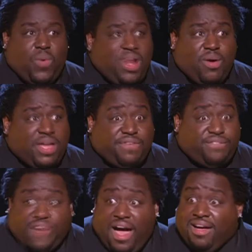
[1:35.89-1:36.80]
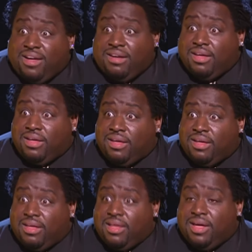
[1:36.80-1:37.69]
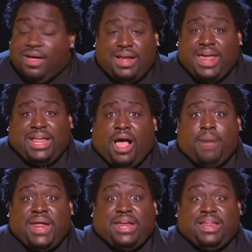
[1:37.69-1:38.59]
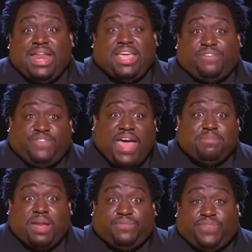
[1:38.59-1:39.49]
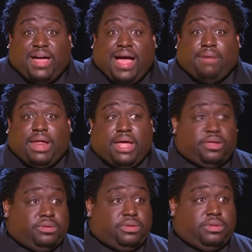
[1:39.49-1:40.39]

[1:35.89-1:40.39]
We don't give a fuck. Lady called me that other day, you fat motherfucker. I was like,